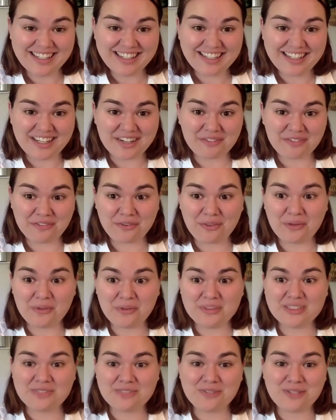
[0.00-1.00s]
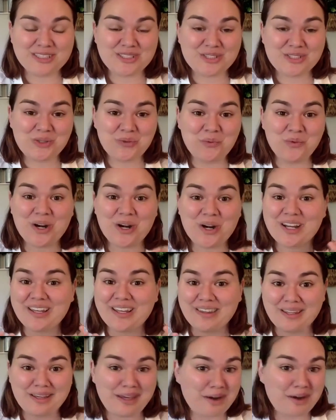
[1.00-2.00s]
And for those of us who work
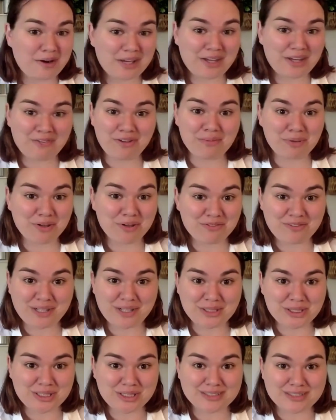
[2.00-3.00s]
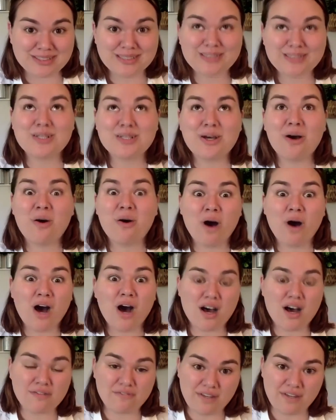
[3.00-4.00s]
in the caregiving profession, so
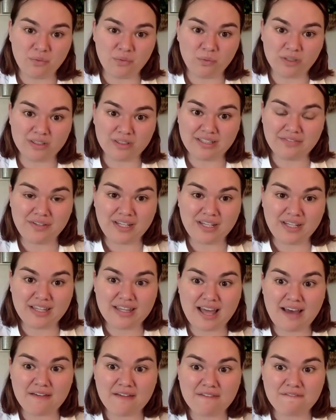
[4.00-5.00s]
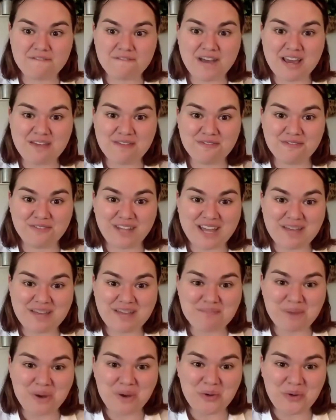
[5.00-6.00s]
often we're living in that fight, flight
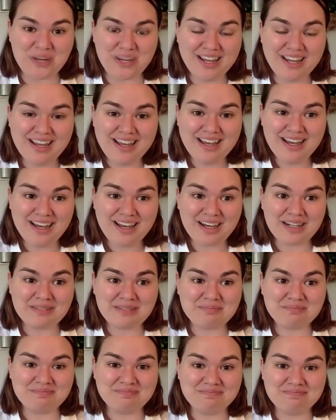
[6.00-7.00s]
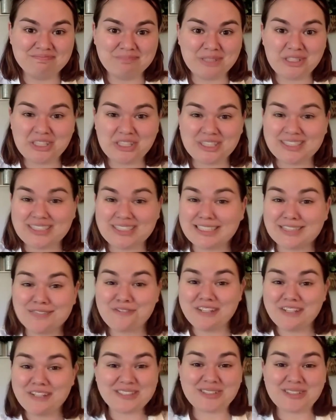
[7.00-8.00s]
mode, but just as
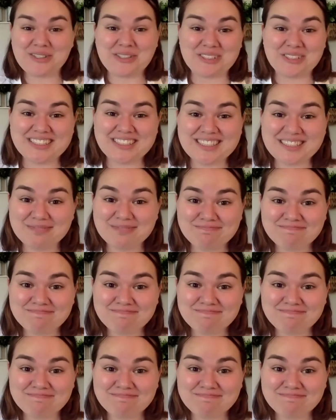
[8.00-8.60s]
fixers.